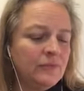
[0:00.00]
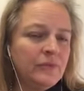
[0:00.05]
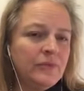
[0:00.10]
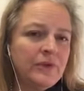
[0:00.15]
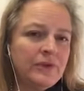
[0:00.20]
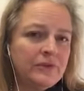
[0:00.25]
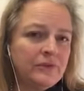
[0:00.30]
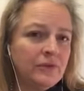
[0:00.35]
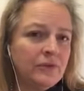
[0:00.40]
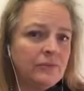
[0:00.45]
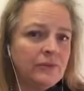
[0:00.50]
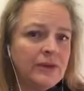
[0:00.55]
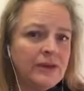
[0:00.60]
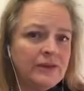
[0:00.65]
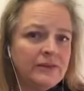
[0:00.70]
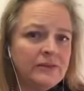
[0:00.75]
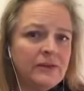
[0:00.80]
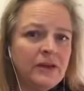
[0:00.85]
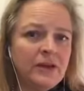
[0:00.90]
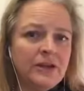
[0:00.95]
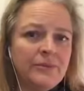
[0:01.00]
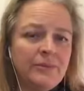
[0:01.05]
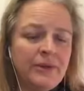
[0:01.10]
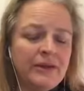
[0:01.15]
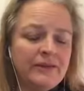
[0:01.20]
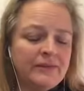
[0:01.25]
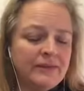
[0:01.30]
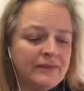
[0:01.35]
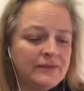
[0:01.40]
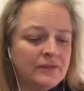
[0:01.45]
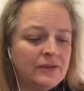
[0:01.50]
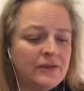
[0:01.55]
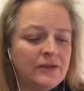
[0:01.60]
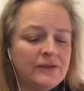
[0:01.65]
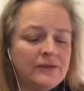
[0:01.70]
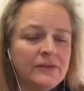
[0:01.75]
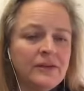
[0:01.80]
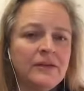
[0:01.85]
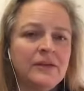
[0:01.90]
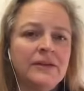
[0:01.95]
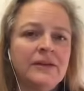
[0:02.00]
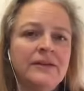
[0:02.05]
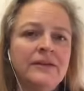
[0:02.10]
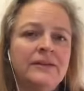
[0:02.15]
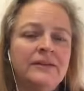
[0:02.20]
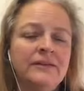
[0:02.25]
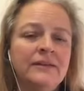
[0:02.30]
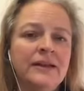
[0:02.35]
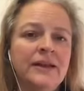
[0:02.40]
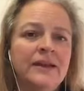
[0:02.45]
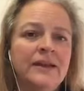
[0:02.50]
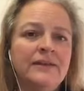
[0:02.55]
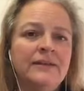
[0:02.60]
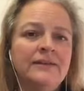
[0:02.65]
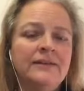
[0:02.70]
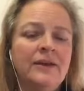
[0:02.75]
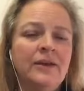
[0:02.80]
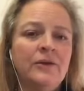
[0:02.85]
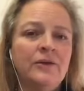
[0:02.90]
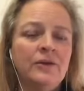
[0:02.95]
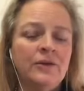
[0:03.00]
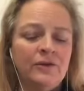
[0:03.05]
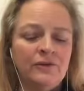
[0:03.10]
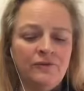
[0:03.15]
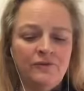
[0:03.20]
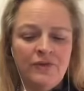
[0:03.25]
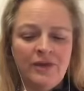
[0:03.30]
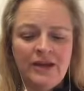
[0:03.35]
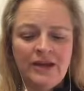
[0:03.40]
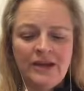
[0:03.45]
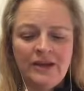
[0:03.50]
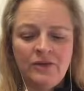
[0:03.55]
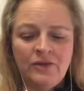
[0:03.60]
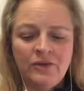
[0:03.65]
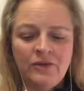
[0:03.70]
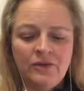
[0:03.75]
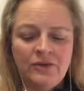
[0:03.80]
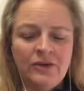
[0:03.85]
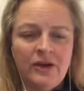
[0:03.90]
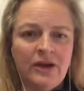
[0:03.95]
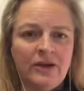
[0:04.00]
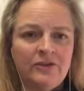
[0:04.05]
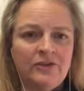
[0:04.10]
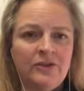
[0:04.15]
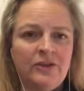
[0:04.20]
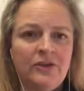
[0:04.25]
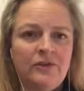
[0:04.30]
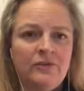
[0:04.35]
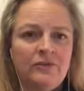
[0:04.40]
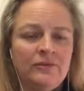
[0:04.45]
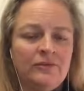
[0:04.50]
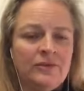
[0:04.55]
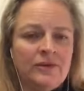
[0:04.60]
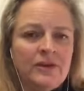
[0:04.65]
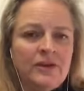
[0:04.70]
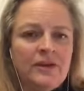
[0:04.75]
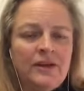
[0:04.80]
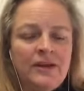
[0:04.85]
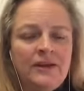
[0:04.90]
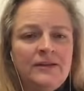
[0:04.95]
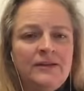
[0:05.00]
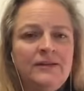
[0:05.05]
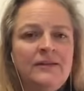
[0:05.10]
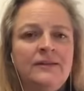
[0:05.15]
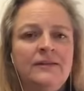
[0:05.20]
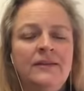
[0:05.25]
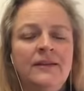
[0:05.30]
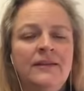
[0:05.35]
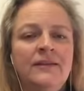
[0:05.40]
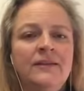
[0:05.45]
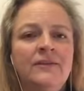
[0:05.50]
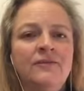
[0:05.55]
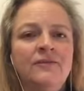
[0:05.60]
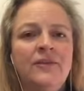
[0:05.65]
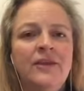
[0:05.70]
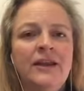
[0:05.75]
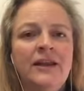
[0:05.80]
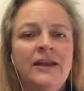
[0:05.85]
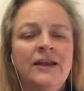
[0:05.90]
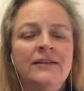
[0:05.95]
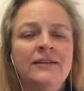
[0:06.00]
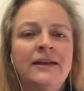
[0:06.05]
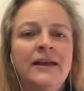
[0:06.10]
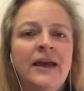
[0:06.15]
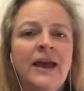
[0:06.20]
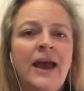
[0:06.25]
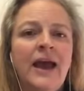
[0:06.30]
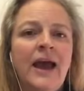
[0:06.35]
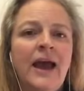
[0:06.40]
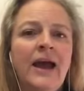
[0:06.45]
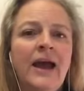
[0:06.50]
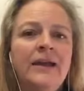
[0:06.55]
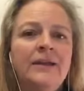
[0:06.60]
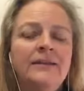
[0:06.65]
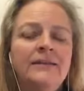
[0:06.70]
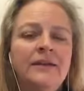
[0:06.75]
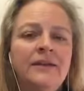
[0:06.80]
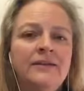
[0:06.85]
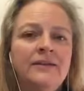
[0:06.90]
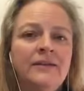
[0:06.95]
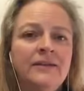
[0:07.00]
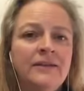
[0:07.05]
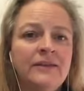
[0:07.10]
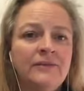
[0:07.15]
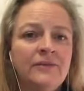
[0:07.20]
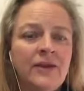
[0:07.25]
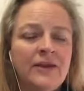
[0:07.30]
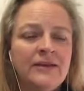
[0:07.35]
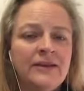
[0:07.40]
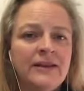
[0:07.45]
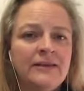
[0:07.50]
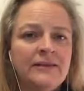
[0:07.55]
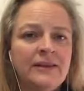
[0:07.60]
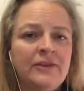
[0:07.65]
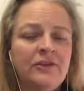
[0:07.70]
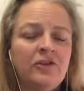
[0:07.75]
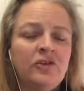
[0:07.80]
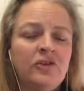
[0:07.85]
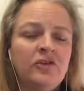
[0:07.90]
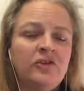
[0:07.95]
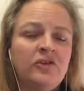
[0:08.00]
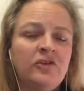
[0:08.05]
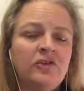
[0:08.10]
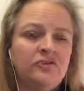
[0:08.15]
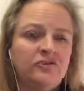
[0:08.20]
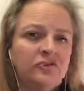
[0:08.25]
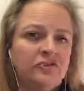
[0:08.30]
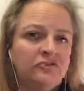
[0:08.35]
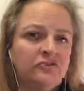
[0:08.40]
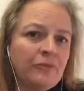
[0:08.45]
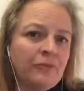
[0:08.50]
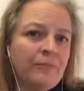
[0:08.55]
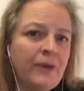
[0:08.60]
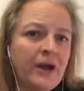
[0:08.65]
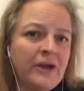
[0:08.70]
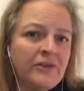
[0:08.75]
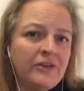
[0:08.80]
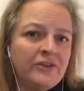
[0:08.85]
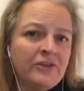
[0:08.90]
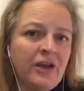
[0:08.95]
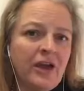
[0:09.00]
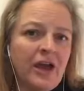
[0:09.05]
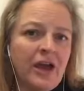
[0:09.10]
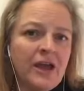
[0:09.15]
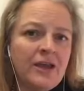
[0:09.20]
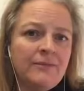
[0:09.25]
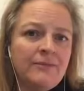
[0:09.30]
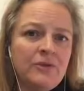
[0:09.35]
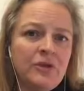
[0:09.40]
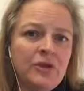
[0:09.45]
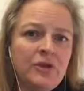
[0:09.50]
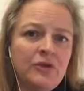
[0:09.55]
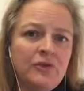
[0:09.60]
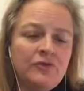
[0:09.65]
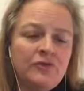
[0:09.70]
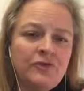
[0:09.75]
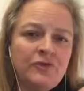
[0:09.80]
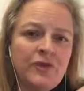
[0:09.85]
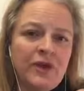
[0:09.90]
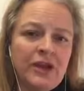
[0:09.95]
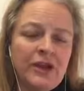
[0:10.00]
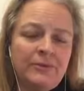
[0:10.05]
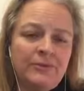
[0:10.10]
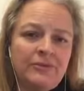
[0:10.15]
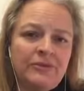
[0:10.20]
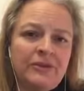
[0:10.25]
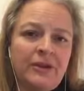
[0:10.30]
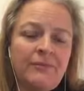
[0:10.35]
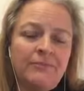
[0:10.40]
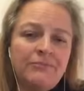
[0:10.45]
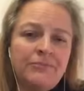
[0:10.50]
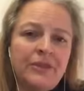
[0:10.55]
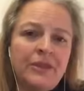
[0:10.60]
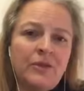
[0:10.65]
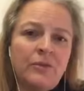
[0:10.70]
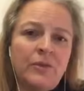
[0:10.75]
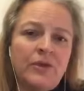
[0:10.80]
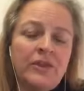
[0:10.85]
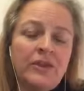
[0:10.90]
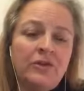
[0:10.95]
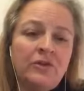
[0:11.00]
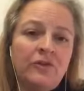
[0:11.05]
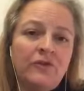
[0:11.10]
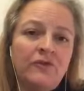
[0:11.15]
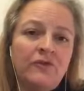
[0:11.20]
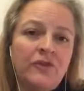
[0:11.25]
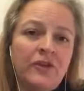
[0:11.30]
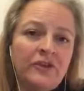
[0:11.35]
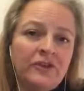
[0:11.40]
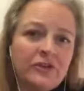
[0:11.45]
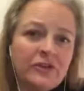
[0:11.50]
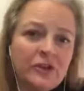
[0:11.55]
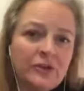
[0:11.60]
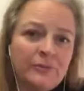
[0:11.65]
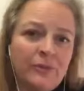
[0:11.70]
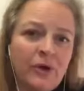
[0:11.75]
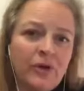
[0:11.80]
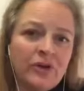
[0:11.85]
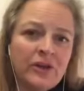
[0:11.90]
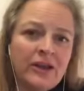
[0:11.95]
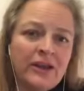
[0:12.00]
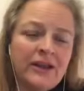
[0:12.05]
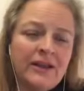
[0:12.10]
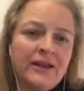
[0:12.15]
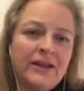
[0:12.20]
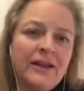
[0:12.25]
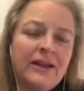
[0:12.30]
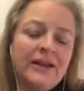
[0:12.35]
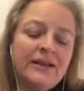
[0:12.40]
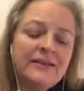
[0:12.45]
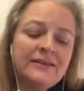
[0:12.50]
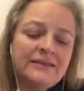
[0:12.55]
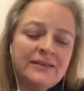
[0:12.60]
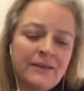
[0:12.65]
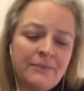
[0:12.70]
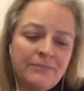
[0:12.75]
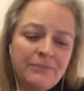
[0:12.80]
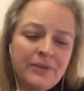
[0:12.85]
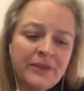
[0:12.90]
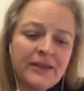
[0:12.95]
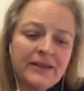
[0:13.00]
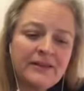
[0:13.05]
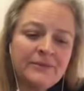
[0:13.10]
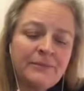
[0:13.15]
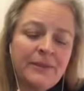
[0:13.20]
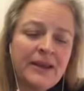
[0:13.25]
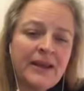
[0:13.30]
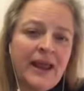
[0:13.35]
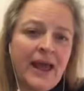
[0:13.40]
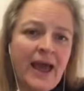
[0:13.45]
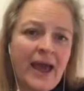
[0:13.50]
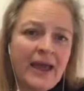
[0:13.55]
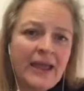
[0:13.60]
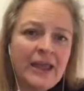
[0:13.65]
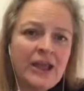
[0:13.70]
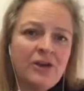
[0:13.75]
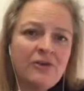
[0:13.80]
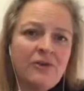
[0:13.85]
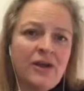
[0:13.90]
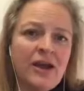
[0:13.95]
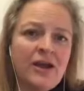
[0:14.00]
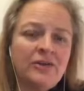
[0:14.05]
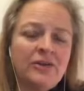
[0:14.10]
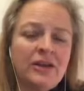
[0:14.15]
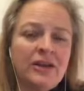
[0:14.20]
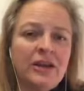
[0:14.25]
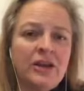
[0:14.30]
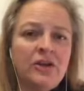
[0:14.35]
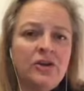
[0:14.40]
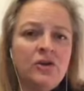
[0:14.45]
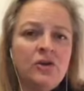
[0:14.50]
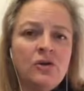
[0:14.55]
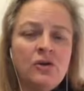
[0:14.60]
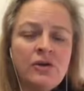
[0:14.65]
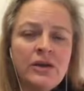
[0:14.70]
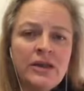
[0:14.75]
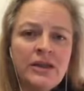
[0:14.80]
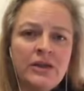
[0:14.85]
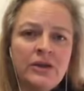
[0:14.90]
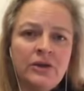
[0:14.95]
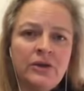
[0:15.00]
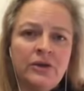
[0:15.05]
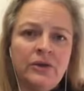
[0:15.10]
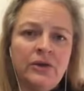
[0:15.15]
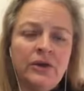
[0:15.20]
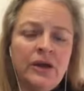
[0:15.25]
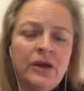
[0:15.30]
it's not really solid, but it's as good as solid, isn't it? So you can feel it, you can touch it, you can feel it. And so this is very dense energy. So by the time you've developed something within your physical body, something has been hanging around and annoying you